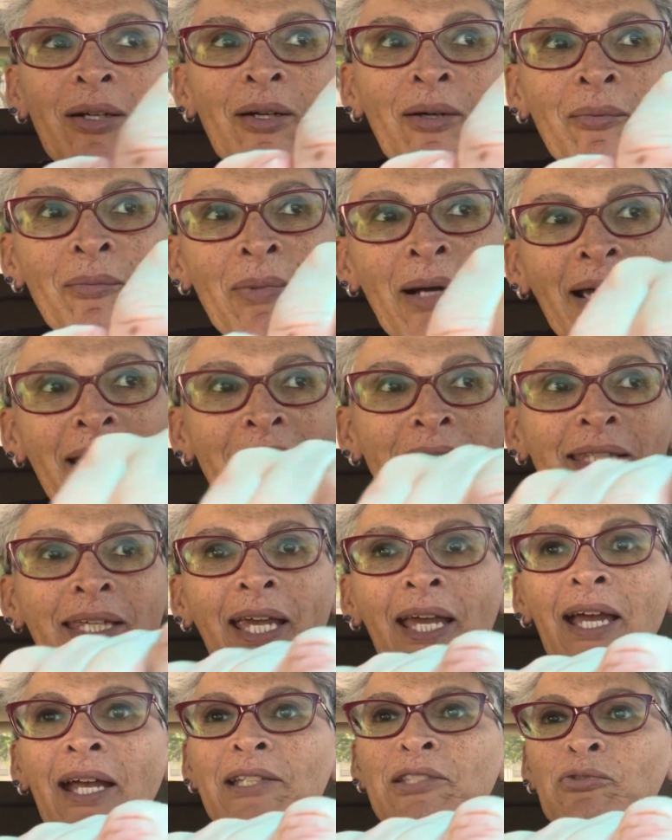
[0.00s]
My
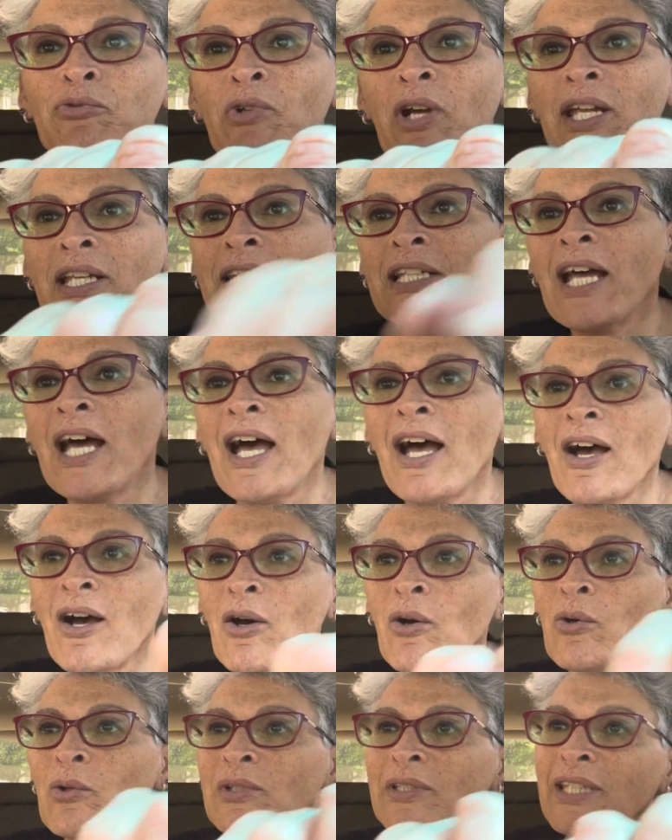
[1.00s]
cats right
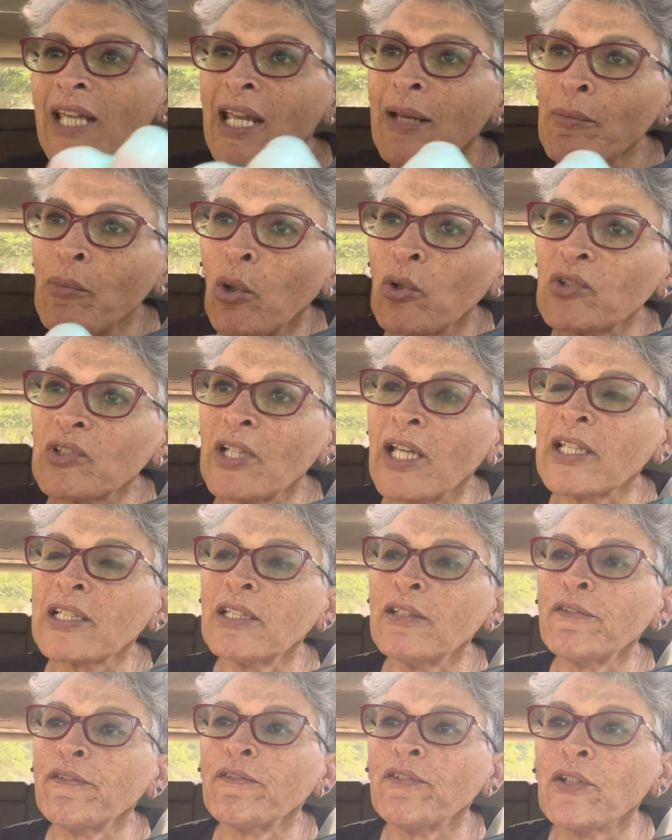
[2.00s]
now, they most
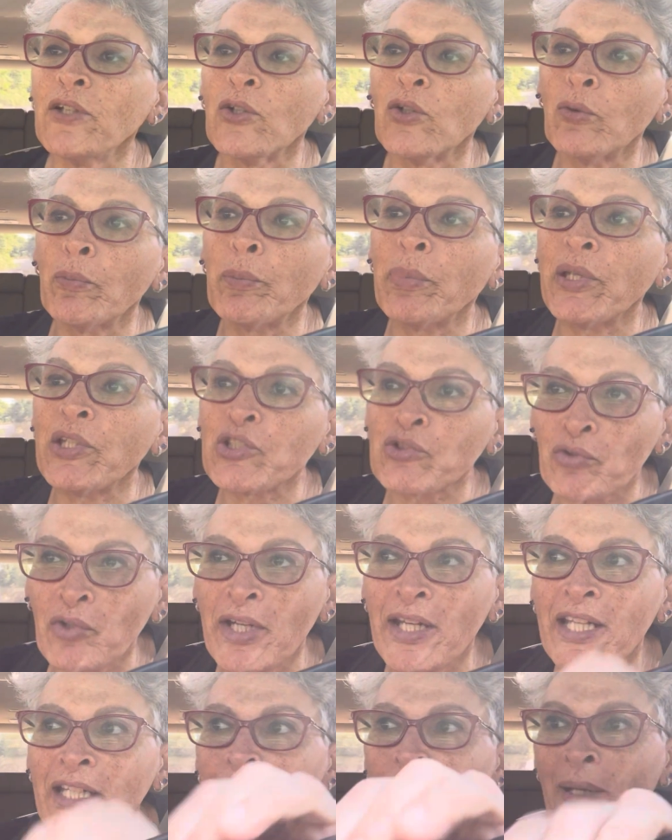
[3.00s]
likely feel
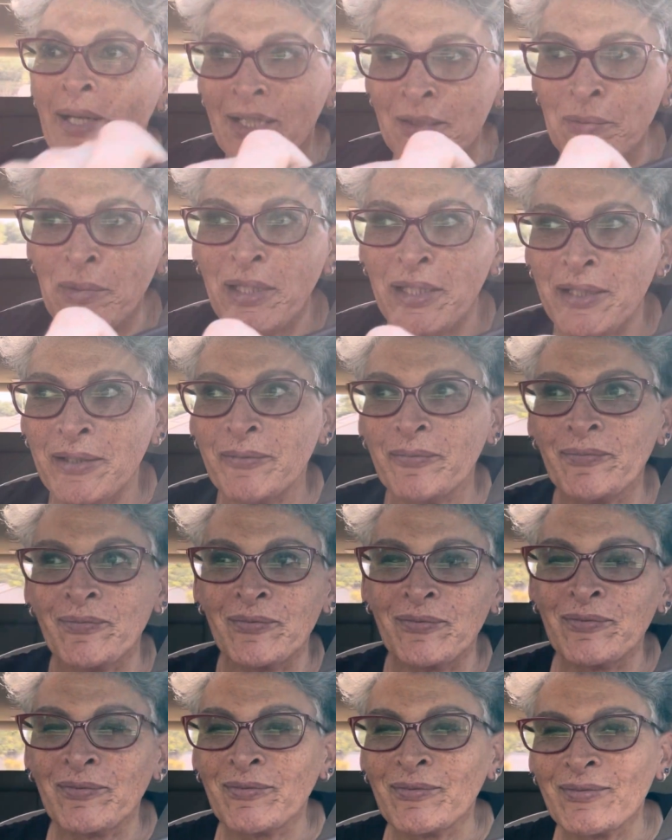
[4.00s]
betrayed by me.
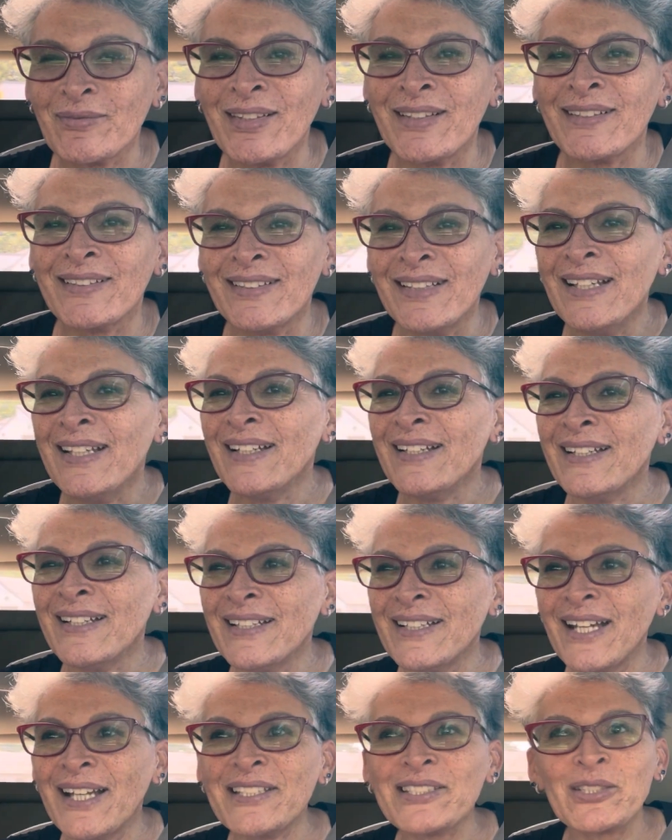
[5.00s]

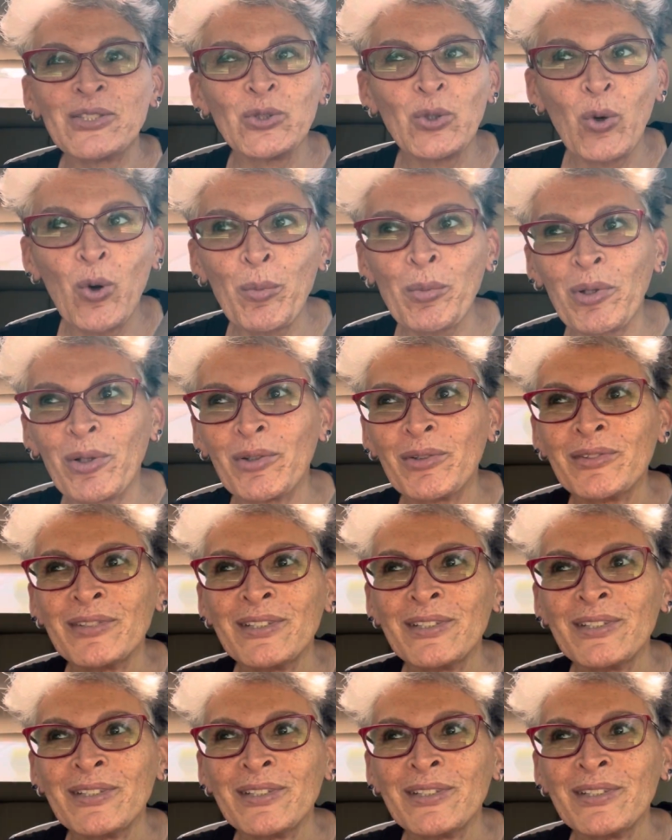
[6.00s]
That's normal.